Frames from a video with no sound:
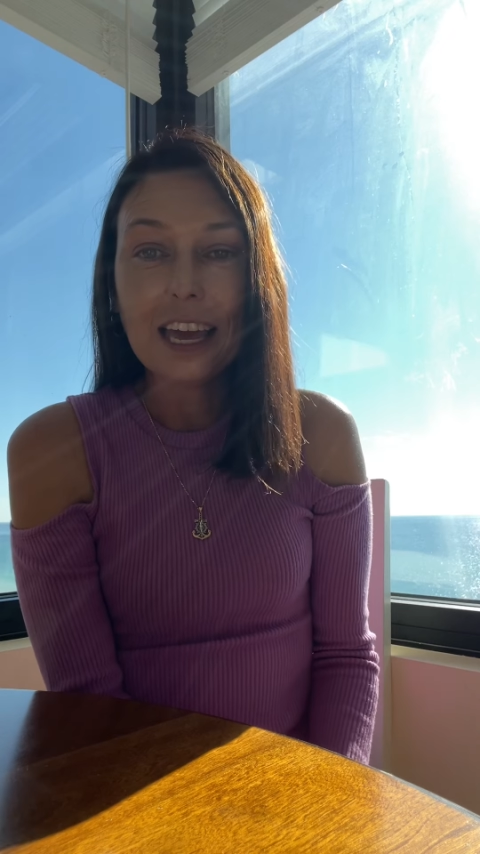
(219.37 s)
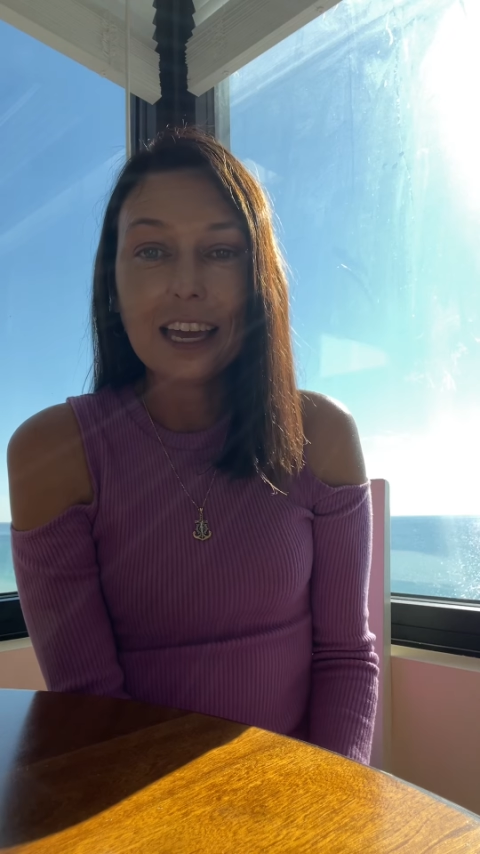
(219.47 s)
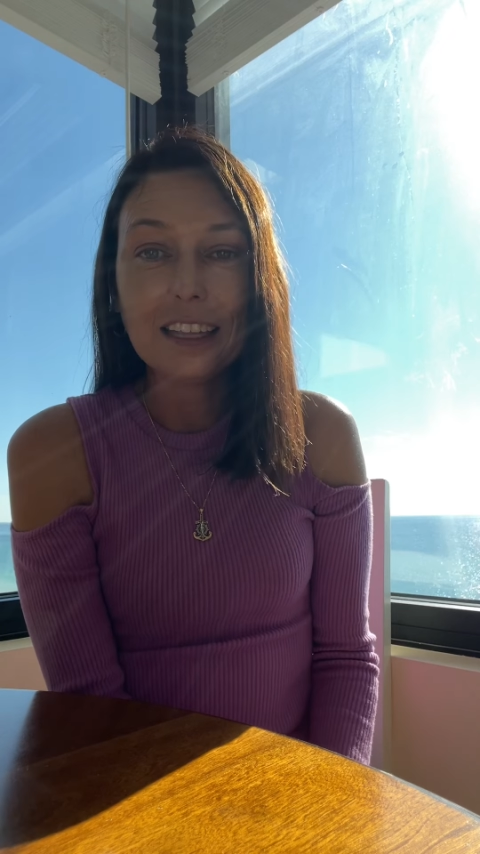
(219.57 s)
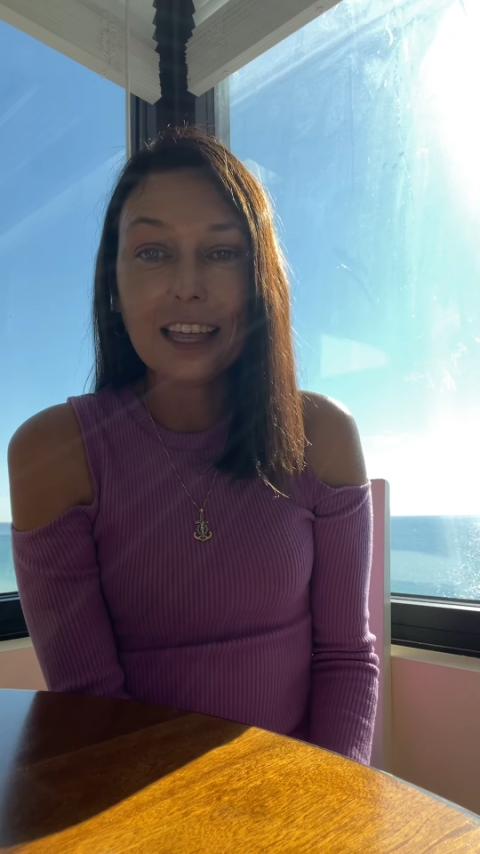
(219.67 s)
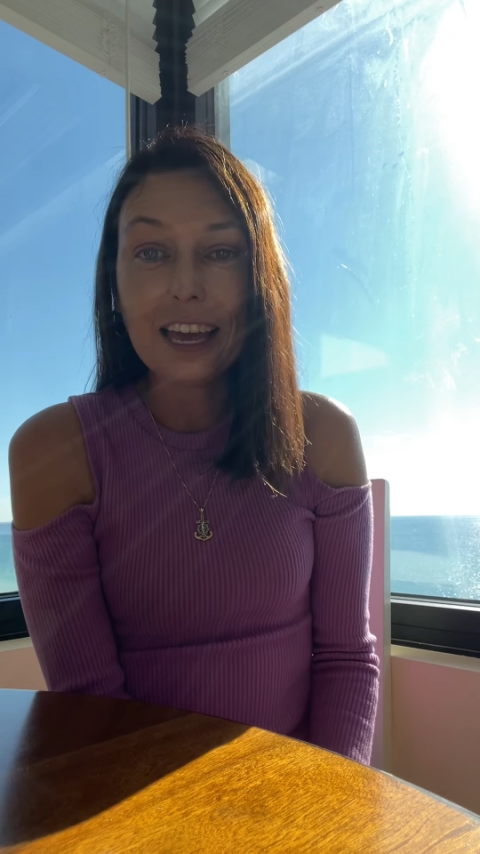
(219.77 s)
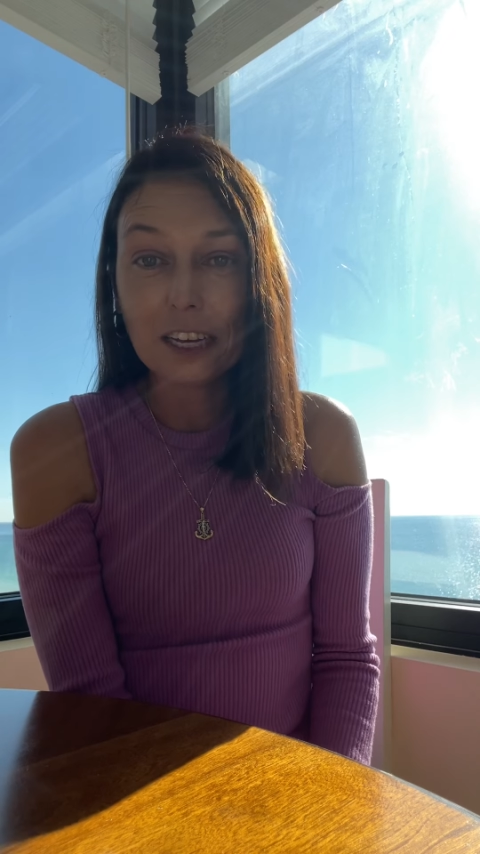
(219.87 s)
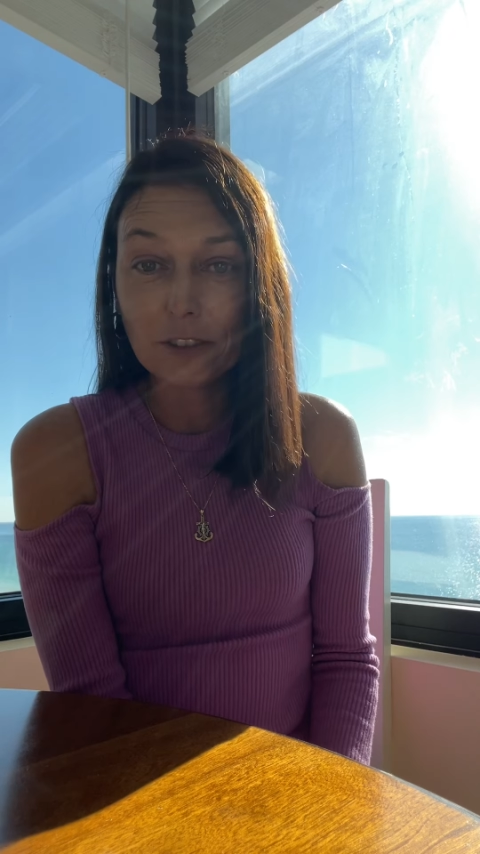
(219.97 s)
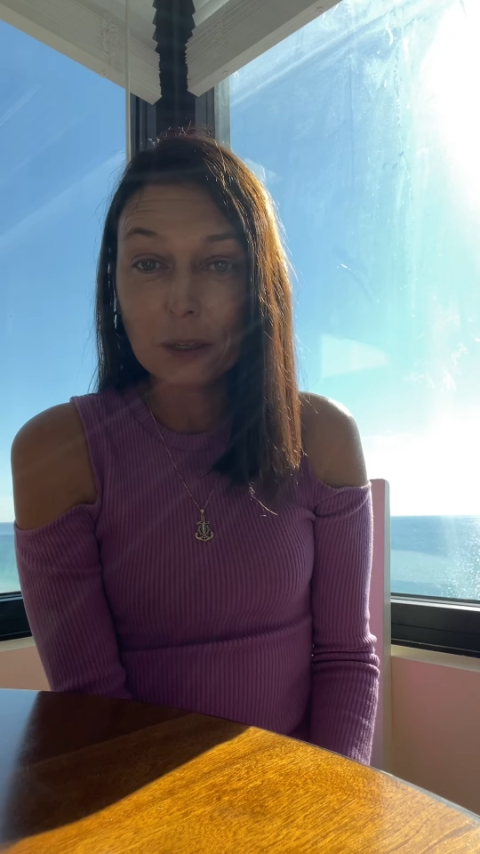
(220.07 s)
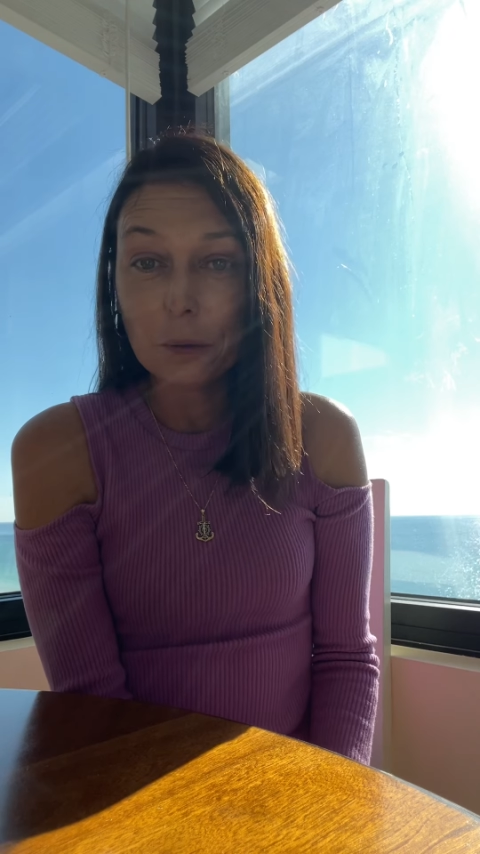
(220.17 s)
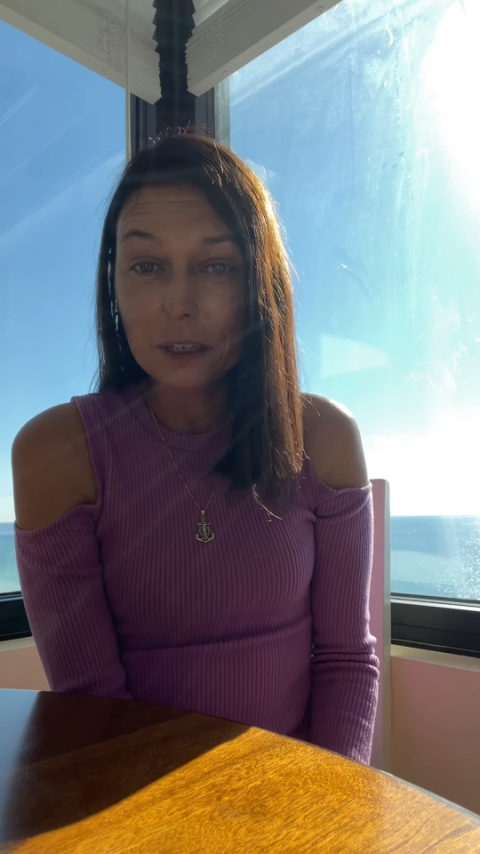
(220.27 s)
and they
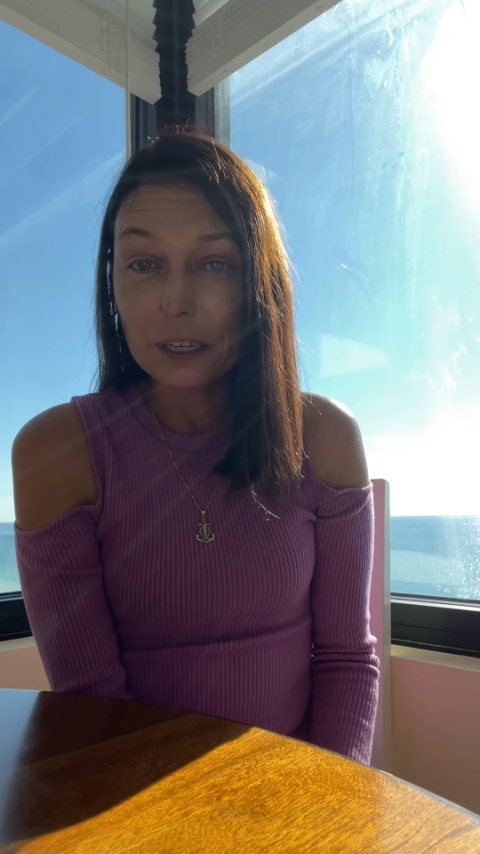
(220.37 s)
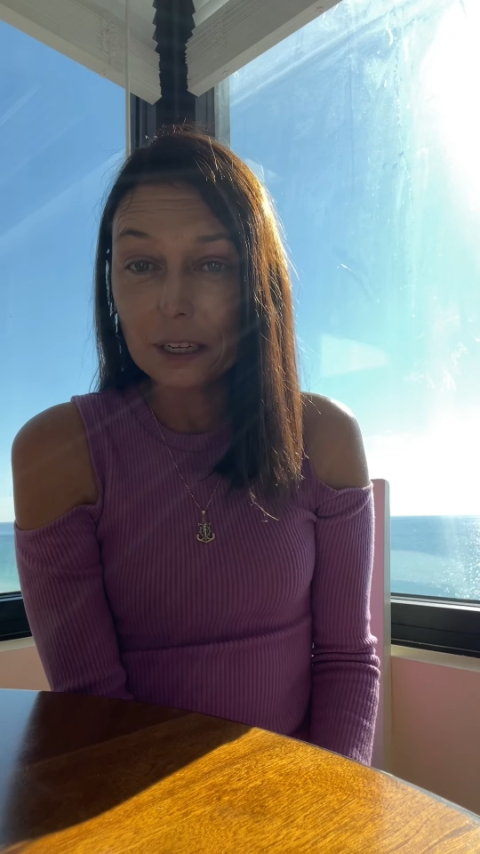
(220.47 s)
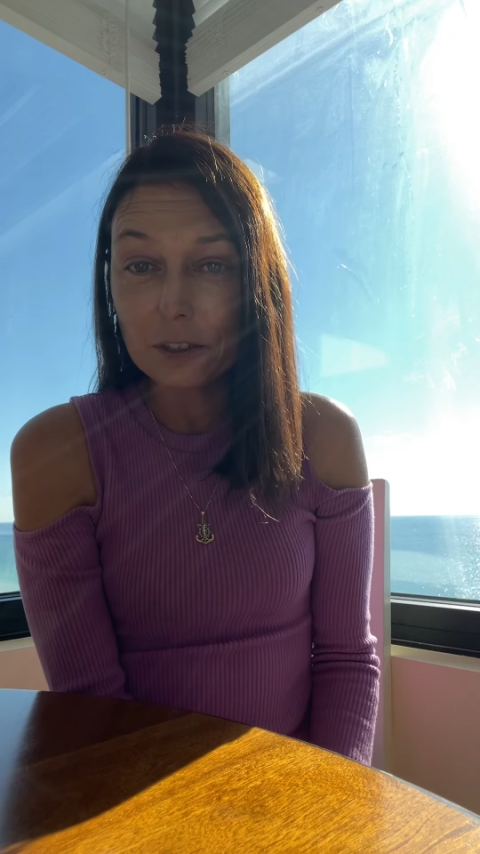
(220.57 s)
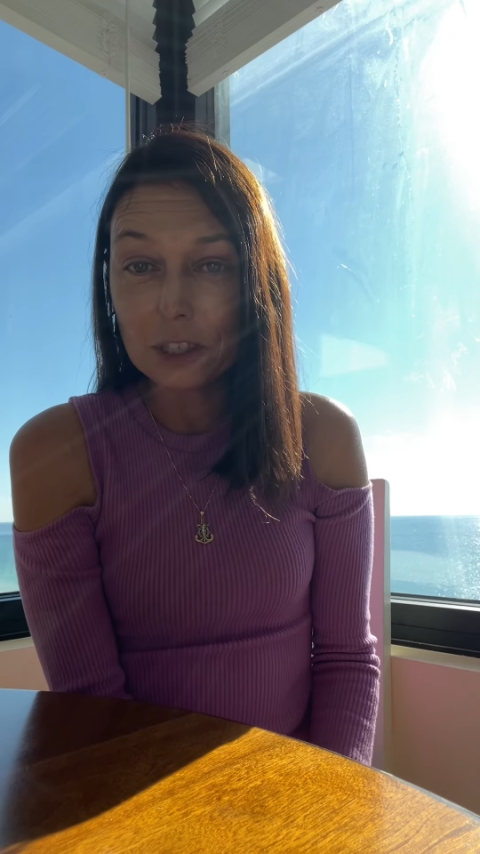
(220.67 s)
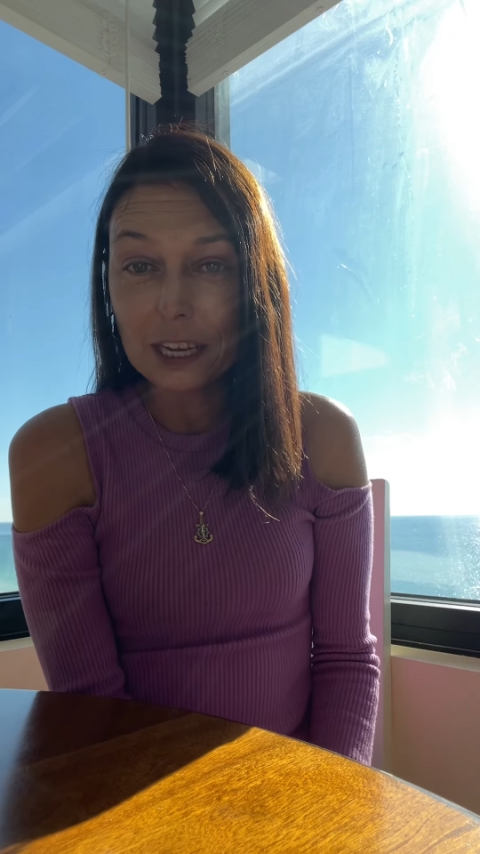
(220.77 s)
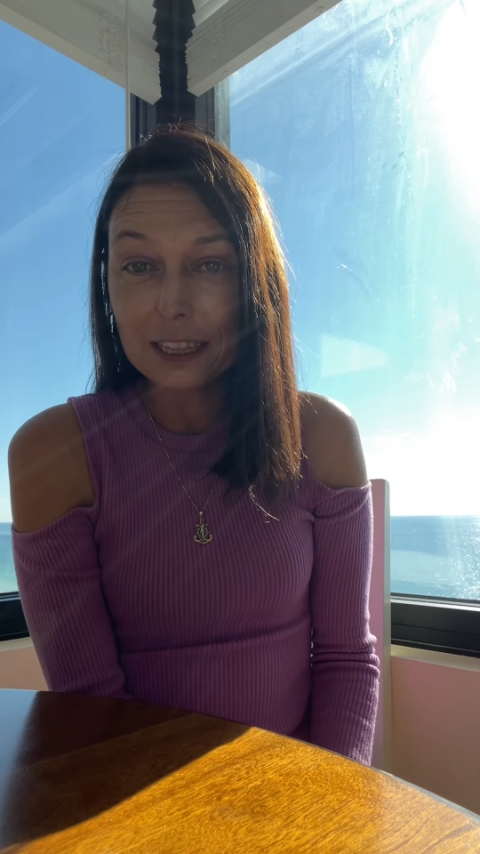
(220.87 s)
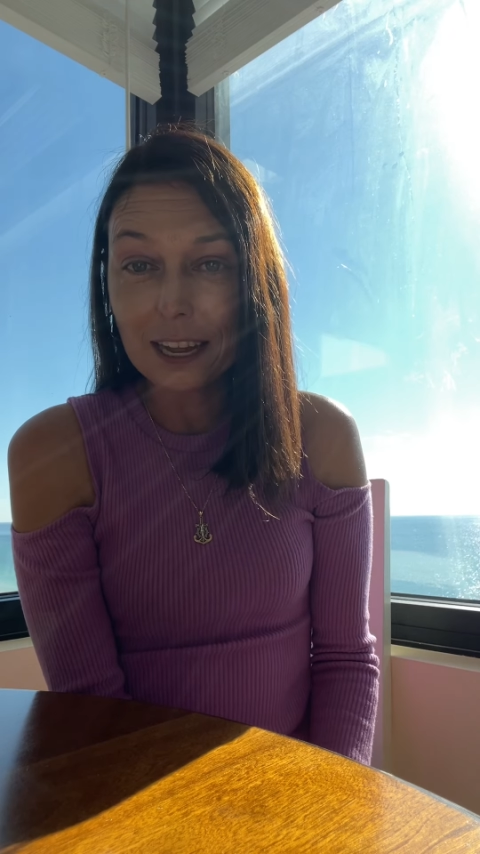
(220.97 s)
actually will negotiate